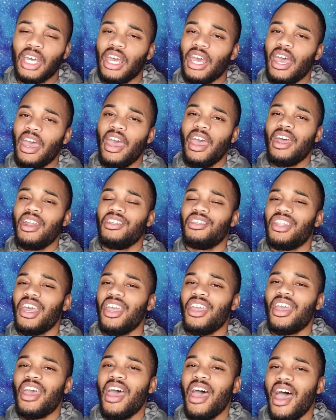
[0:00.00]
and
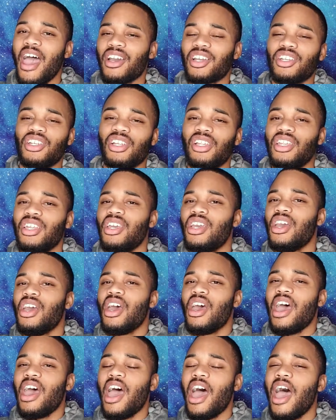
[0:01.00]
they actually
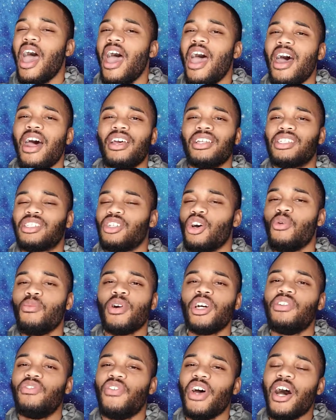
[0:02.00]
add so
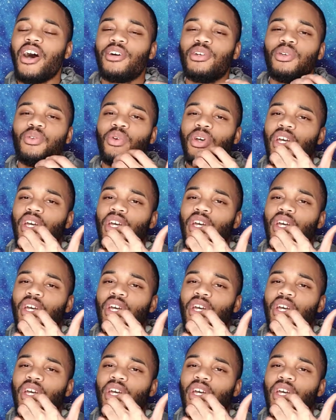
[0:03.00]
much value